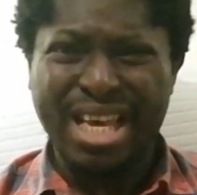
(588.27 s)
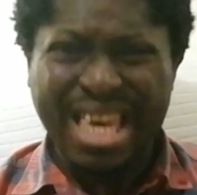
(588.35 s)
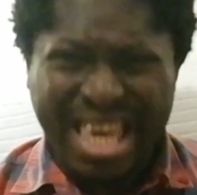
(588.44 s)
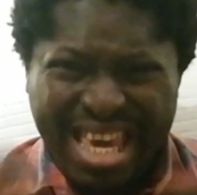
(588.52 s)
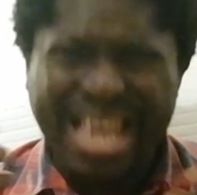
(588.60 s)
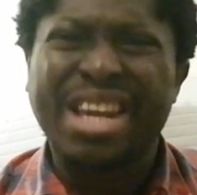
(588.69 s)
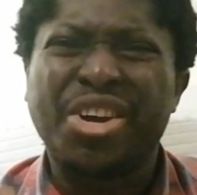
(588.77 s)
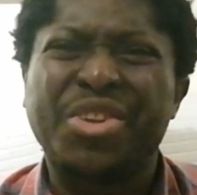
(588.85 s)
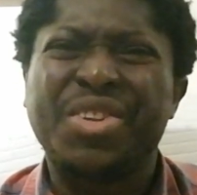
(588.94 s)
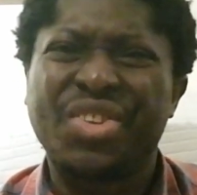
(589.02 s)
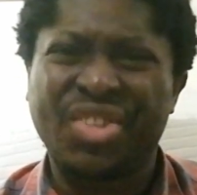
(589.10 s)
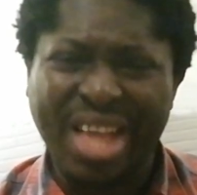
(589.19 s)
He can
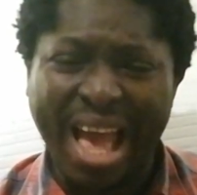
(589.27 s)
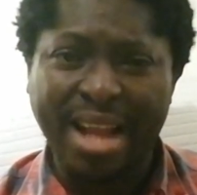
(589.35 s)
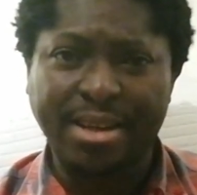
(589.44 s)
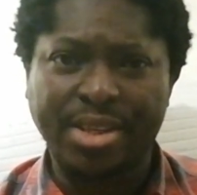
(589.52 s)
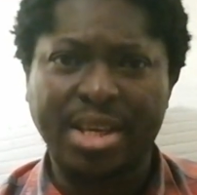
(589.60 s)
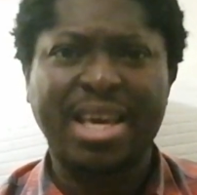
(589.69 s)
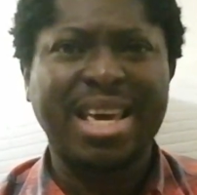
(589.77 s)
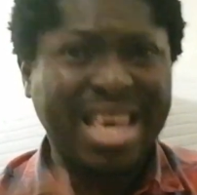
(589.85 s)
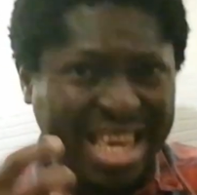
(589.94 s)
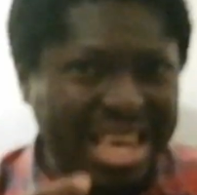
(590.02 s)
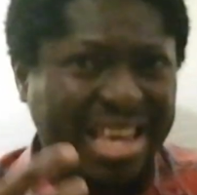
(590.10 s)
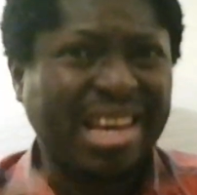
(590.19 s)
understand.
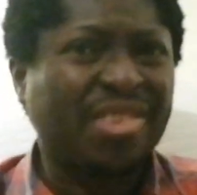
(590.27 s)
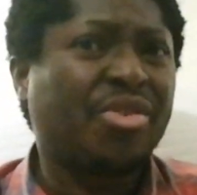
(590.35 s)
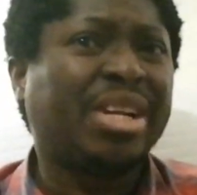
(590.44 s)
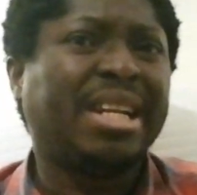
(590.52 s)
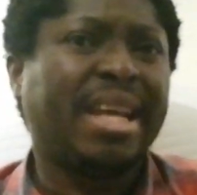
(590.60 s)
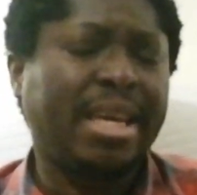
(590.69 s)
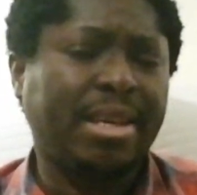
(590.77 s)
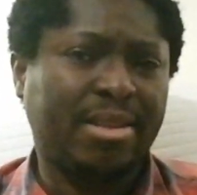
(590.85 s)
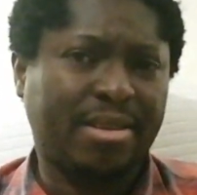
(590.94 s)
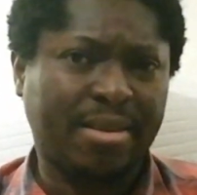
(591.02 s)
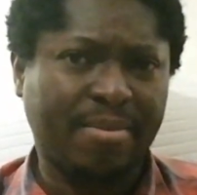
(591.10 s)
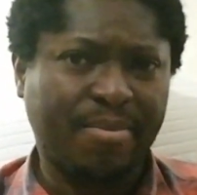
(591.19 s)
He can
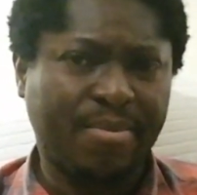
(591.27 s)
relate.